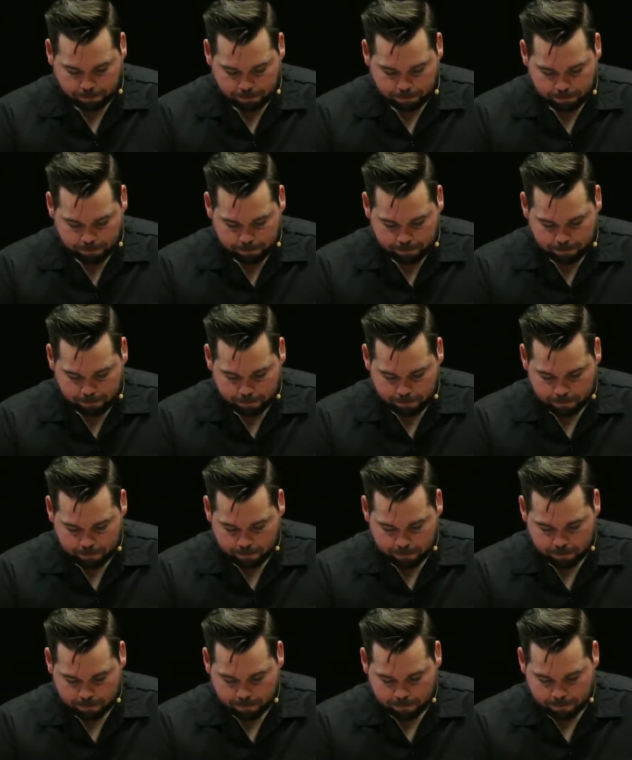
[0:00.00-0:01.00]

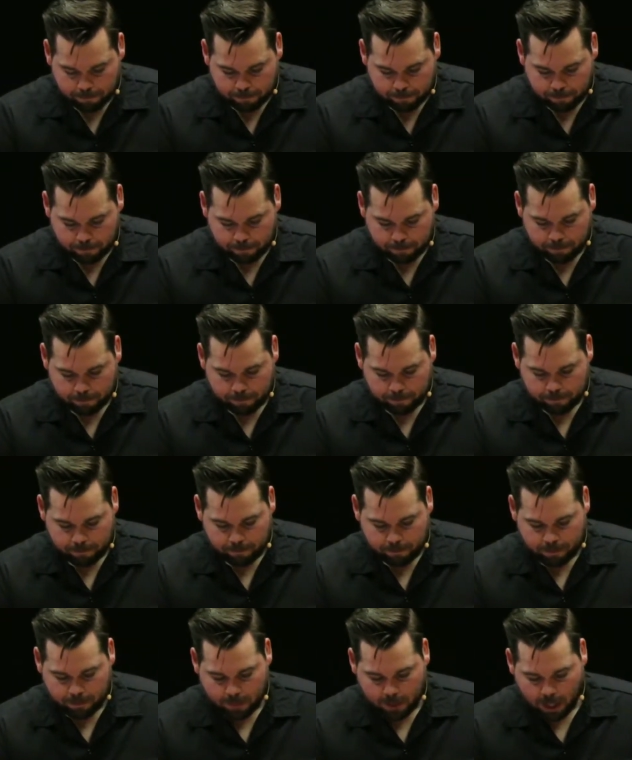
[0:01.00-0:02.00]

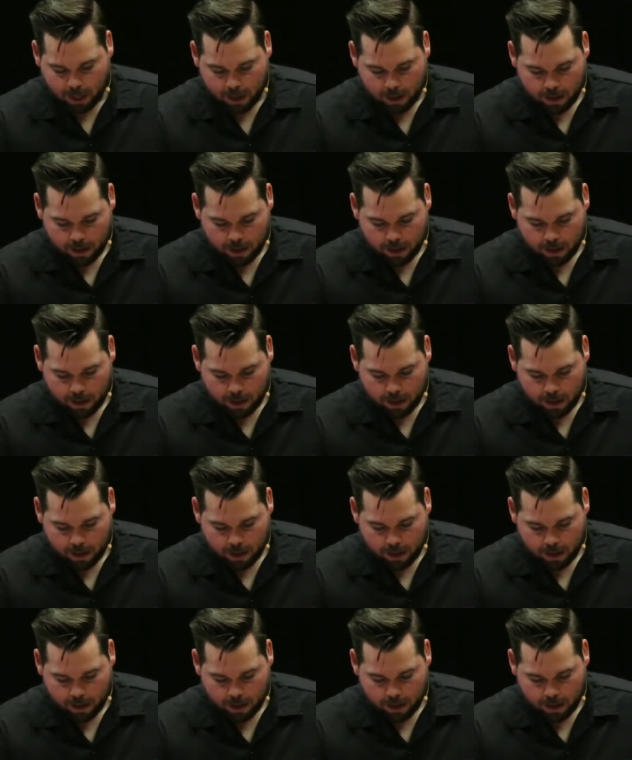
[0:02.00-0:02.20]
[no speech]